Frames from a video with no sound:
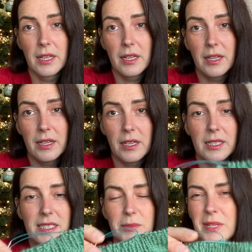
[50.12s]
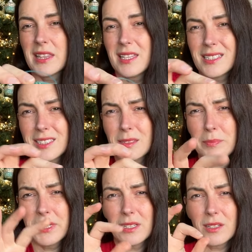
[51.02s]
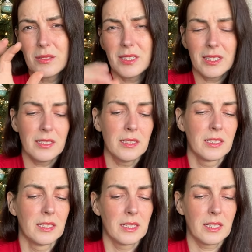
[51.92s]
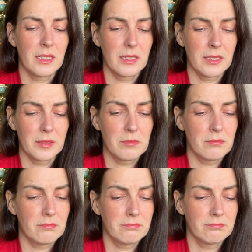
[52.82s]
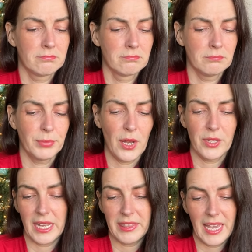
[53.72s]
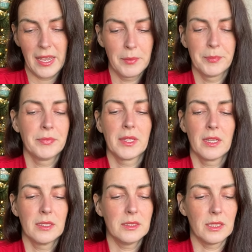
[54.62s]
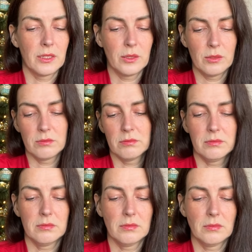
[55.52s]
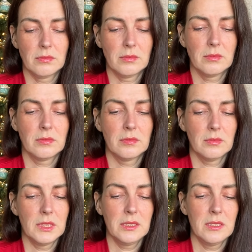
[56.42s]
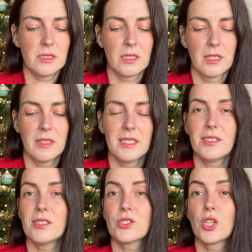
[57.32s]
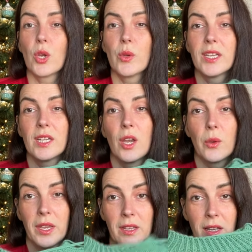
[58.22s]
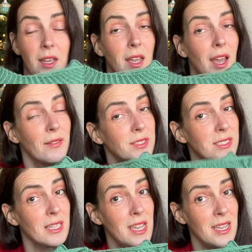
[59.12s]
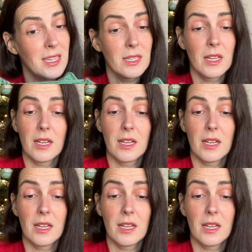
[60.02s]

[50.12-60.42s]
Needs to be a little bit longer, but I'll get there. So this is going. I have to say,